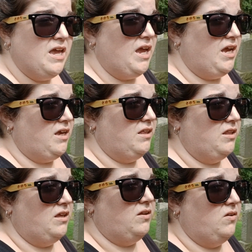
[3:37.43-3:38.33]
And
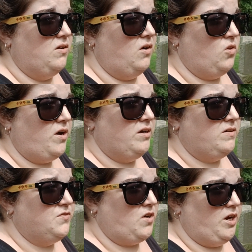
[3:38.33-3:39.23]
then a lot
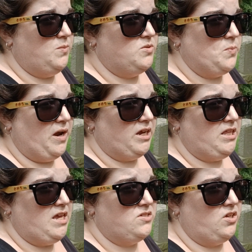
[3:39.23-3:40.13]
of times back in
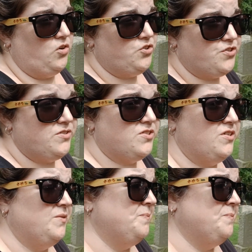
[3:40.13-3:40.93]
the 1800s,